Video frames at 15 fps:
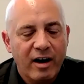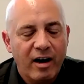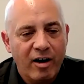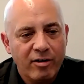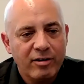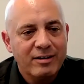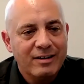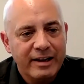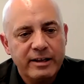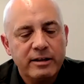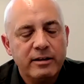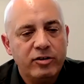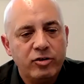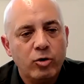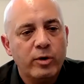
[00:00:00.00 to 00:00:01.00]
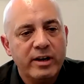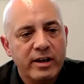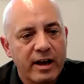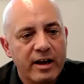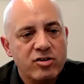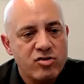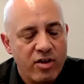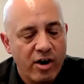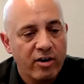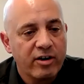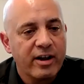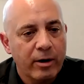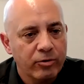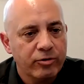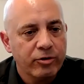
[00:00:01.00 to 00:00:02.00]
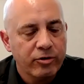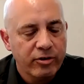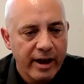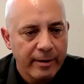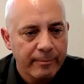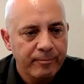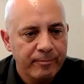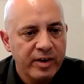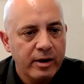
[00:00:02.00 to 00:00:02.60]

aren't likely to engage their counsel yet.